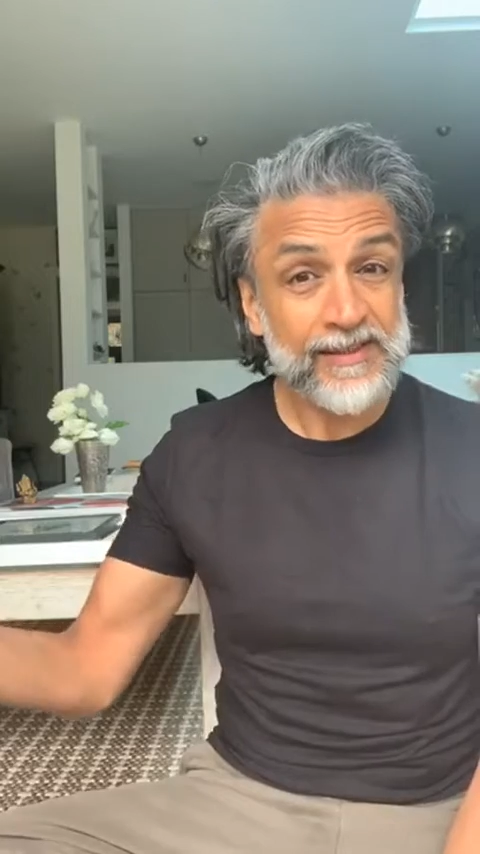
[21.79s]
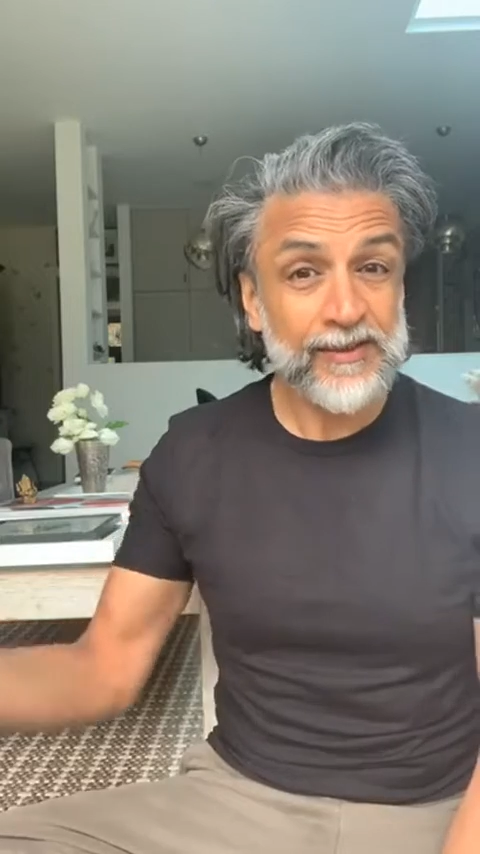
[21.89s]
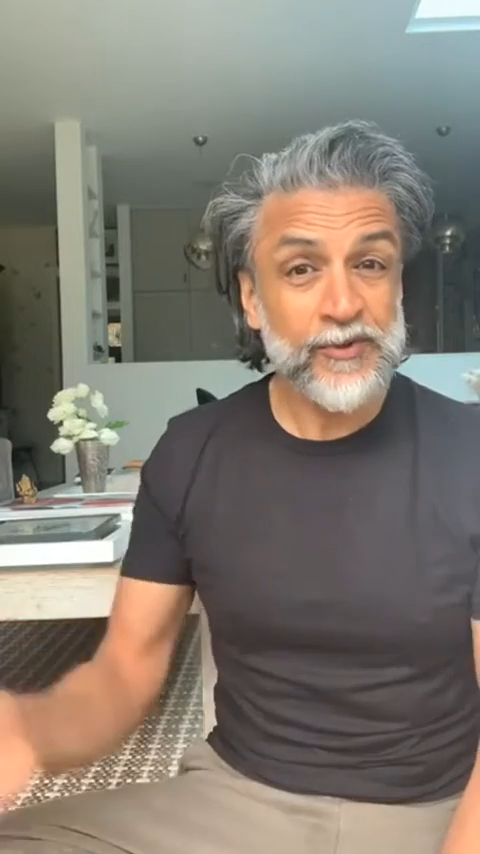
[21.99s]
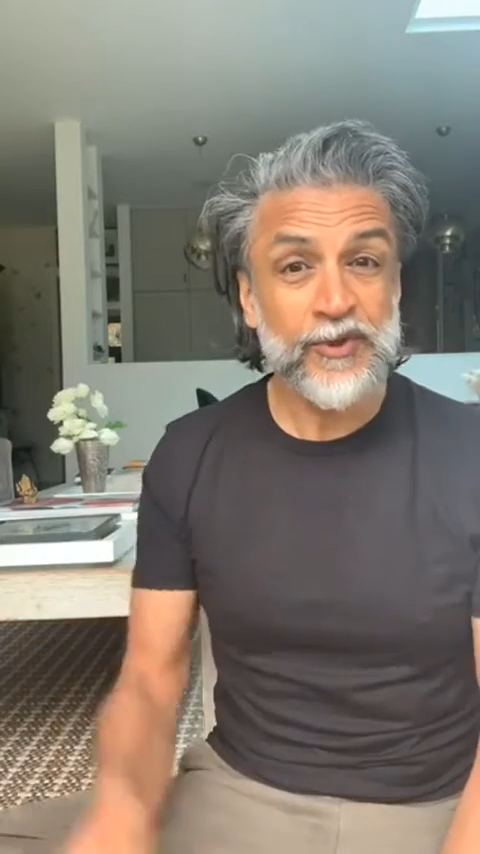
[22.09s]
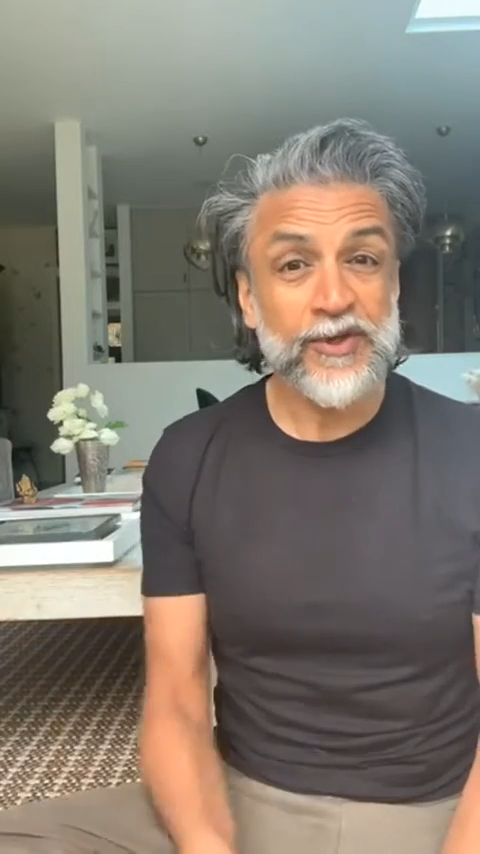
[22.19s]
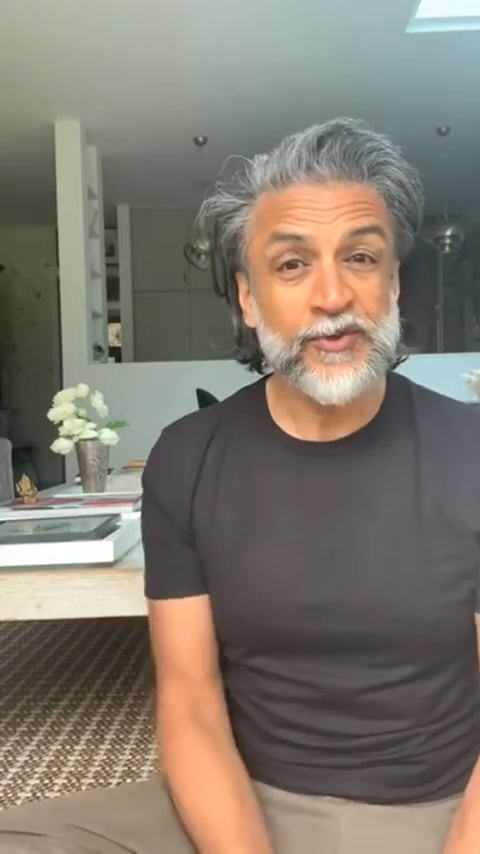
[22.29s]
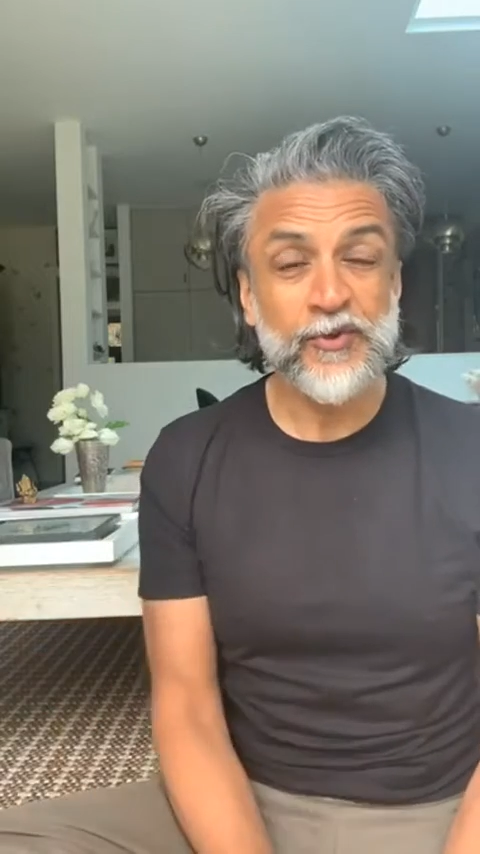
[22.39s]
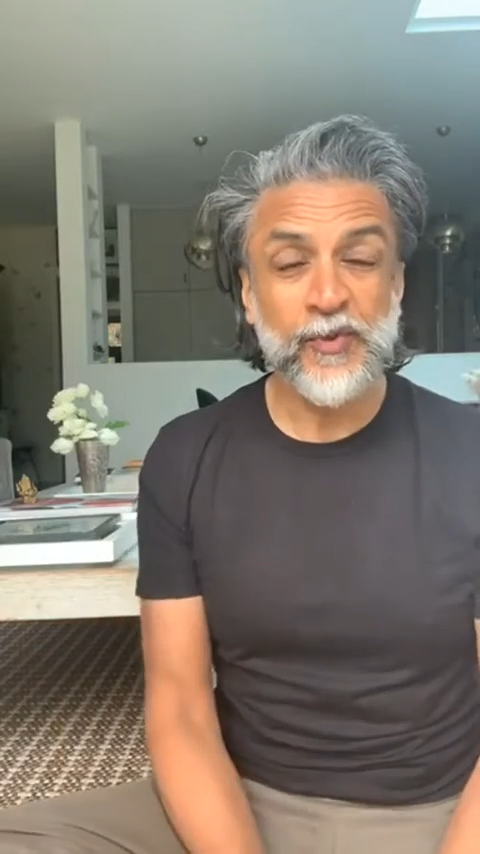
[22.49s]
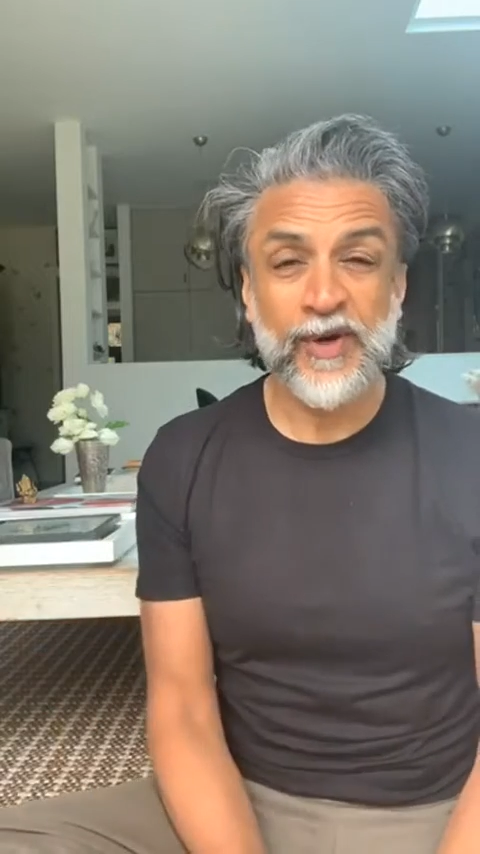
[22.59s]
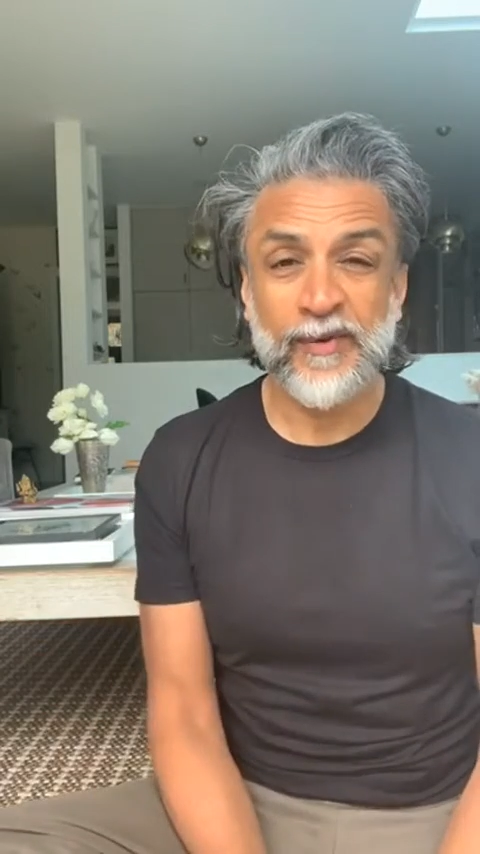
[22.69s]
who's going
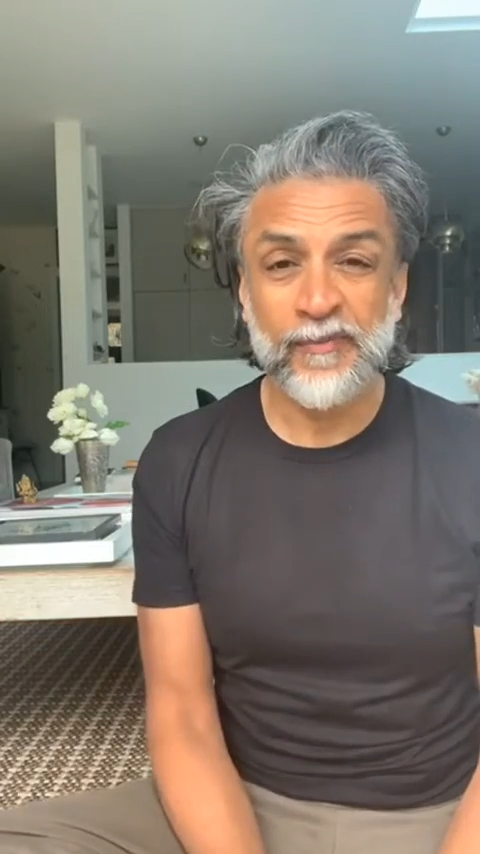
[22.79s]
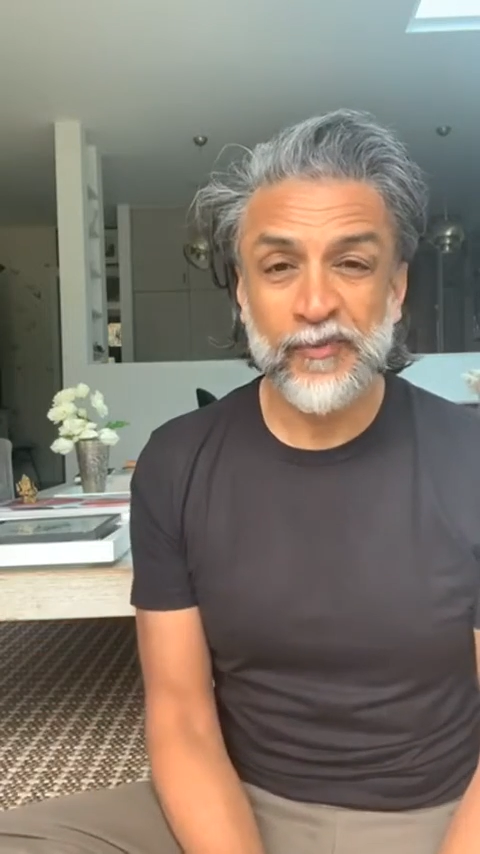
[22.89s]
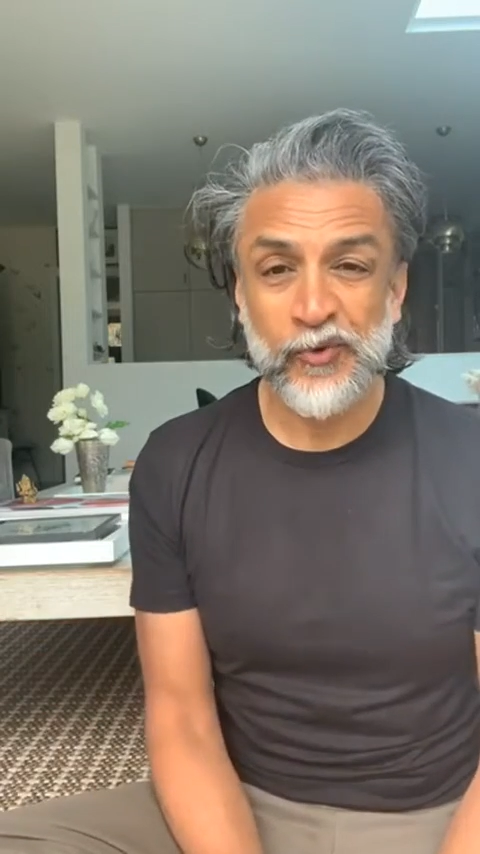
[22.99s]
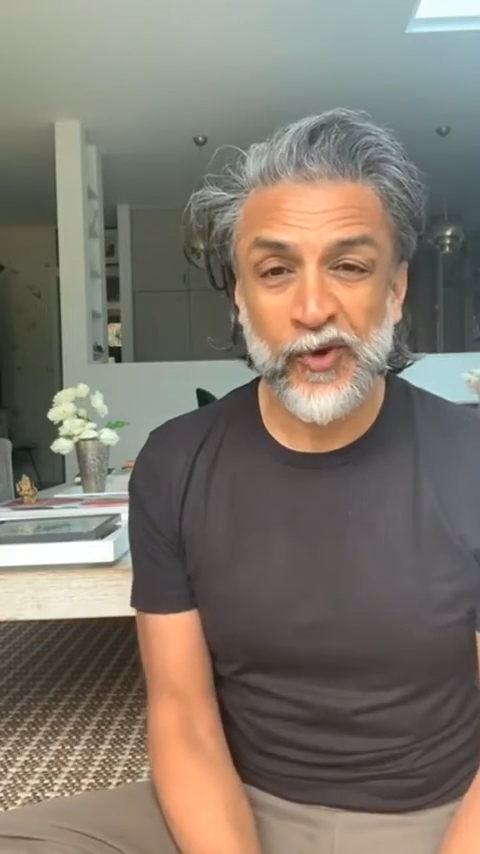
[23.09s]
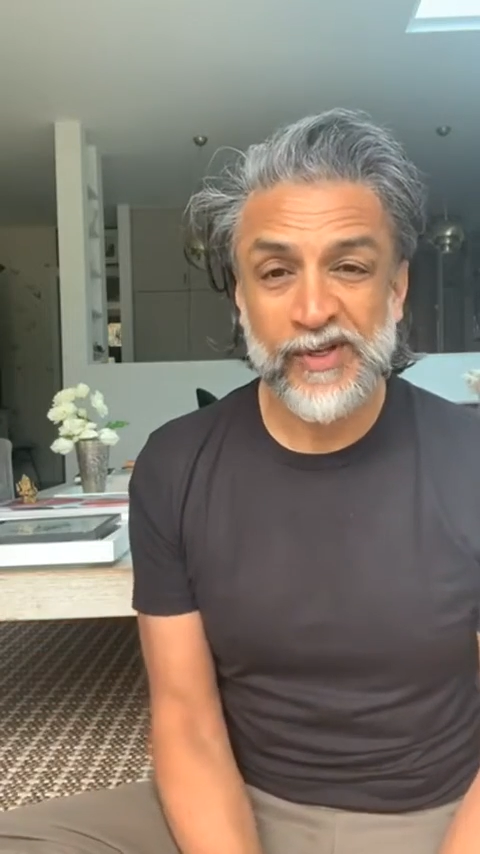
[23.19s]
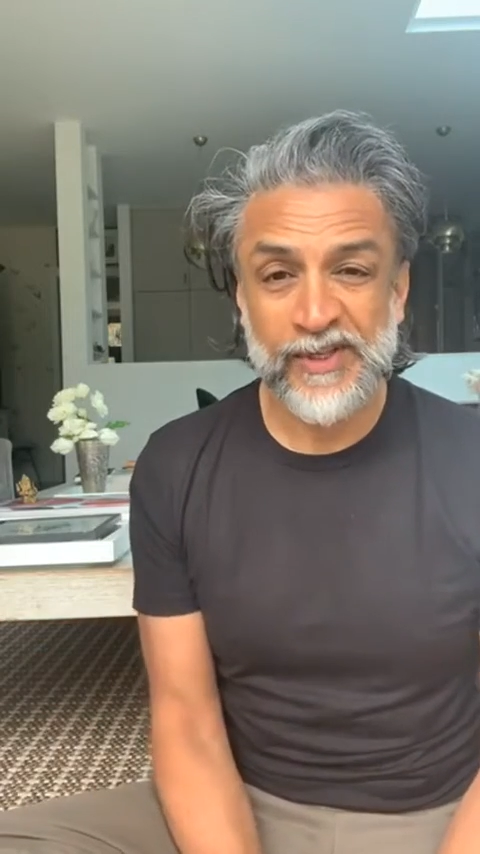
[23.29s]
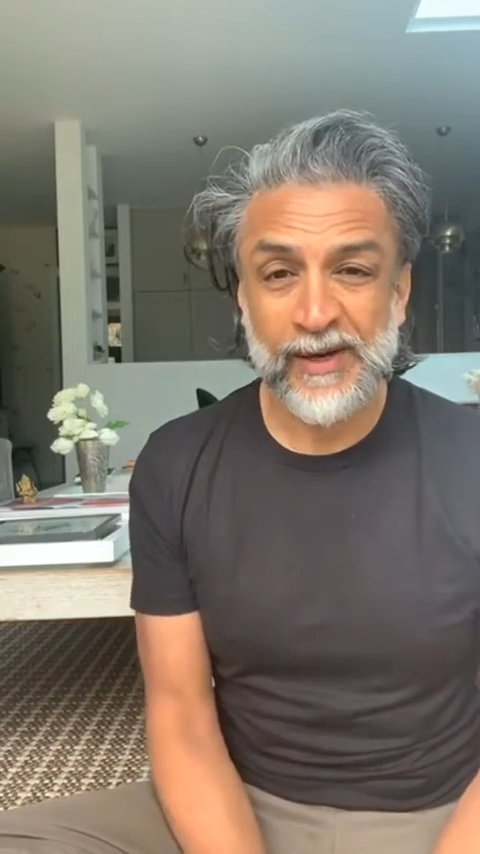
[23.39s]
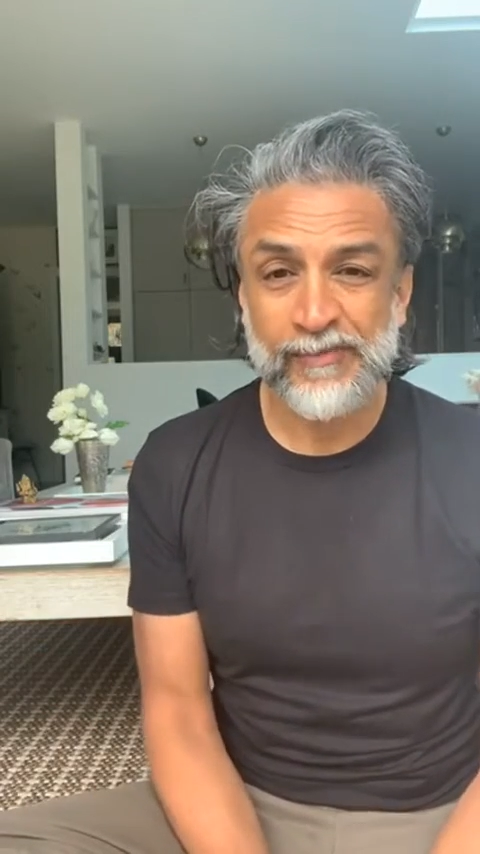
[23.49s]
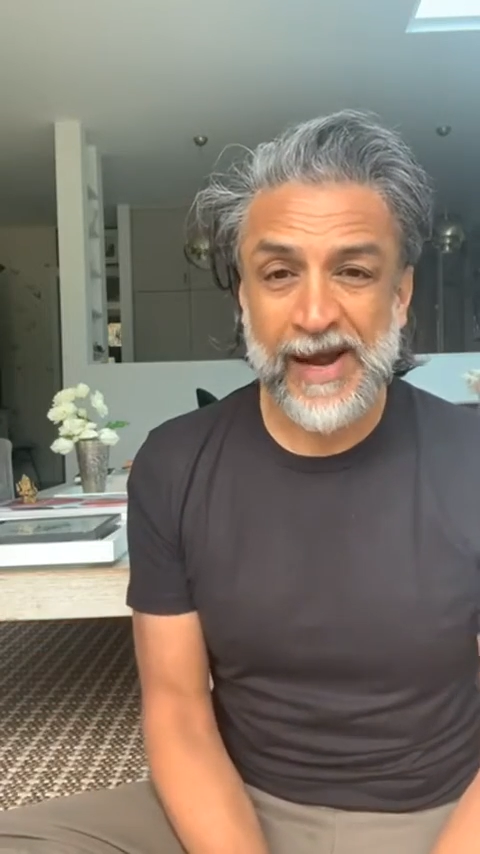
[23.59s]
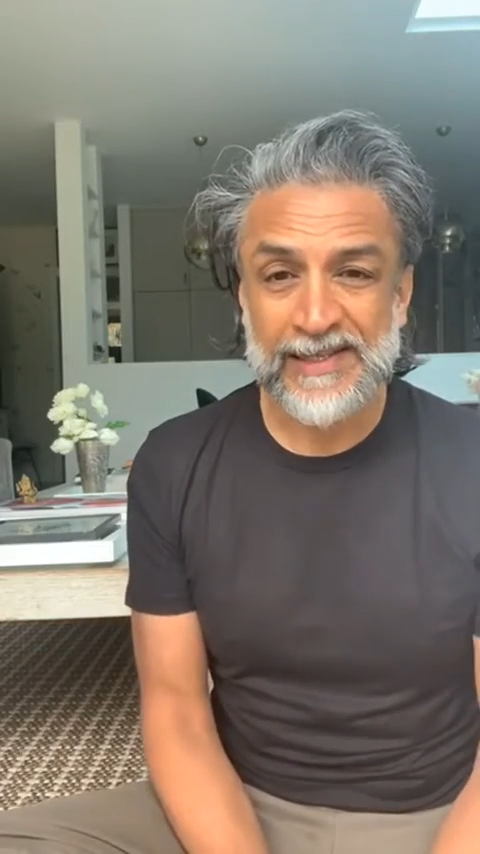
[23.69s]
to join us in our
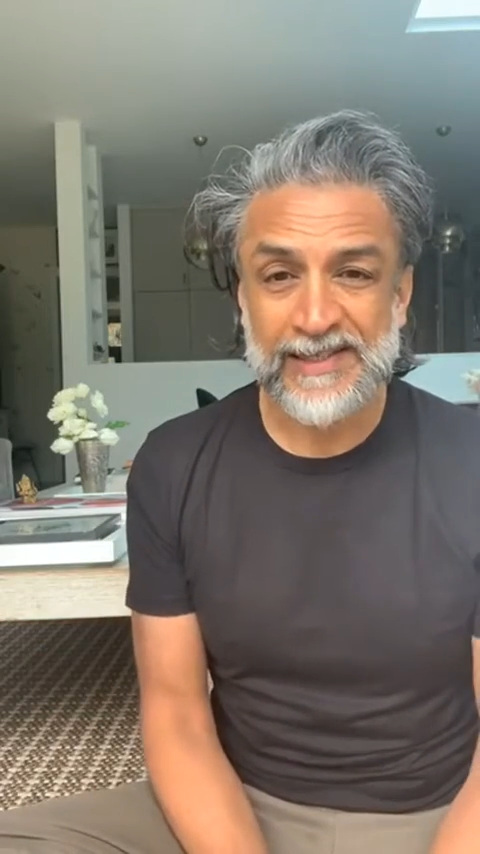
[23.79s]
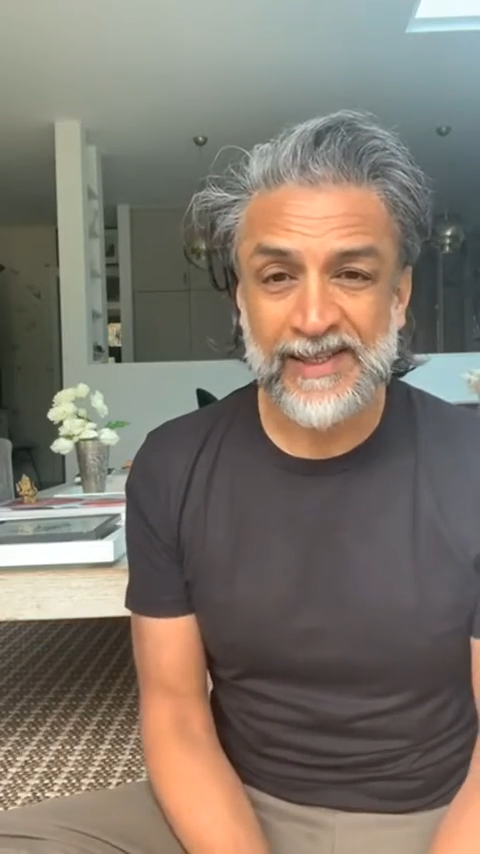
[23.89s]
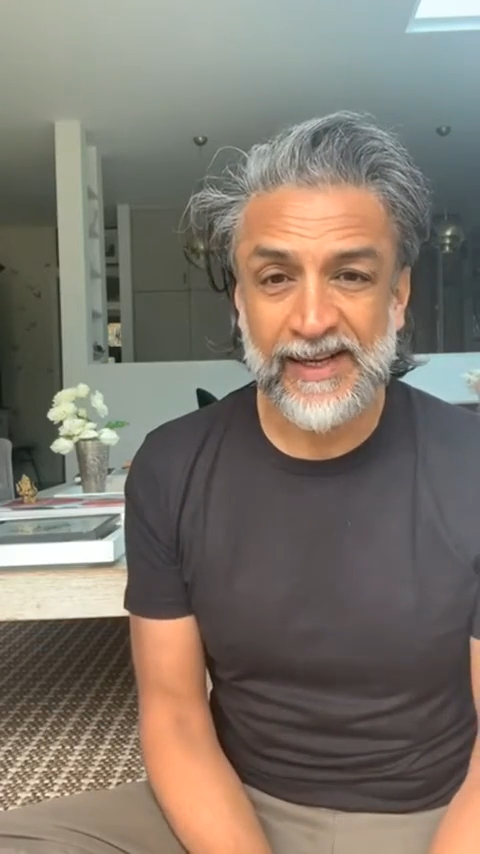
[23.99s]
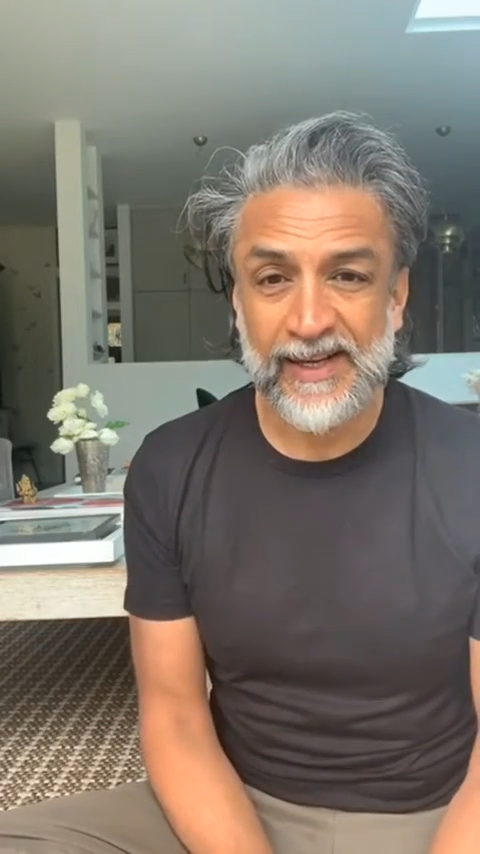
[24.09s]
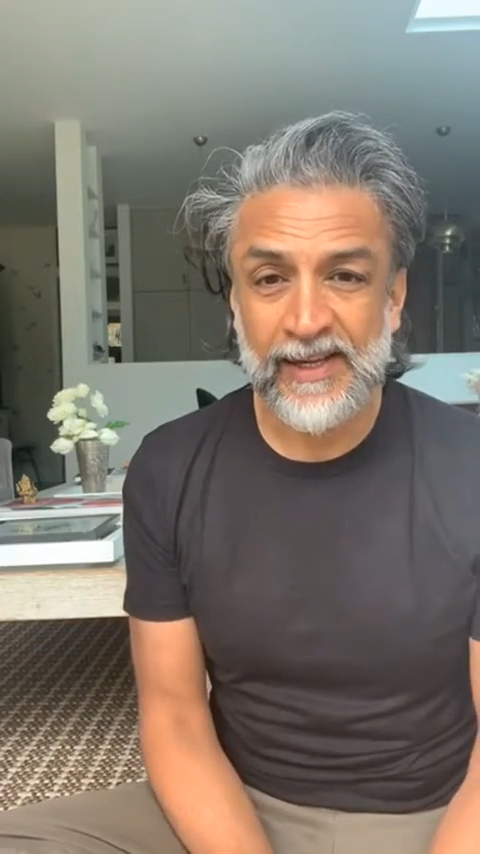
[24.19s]
practice today.